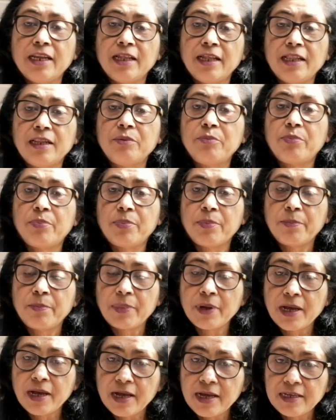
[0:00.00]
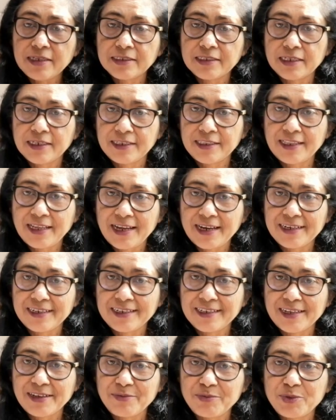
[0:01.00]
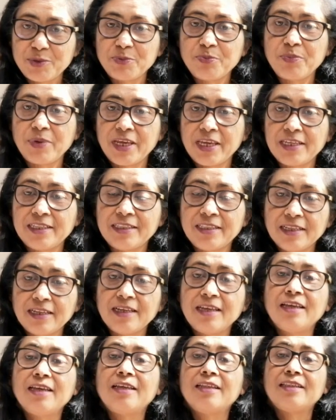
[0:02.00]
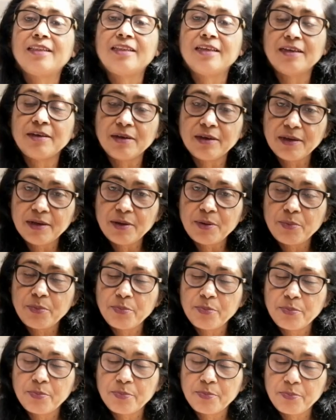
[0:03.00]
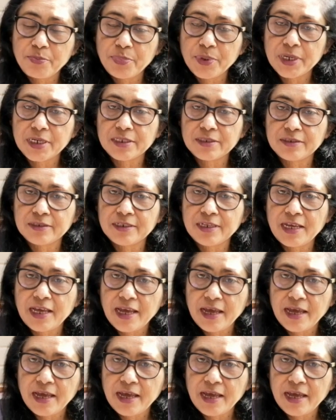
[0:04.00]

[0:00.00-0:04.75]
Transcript: can help us at that time to make that person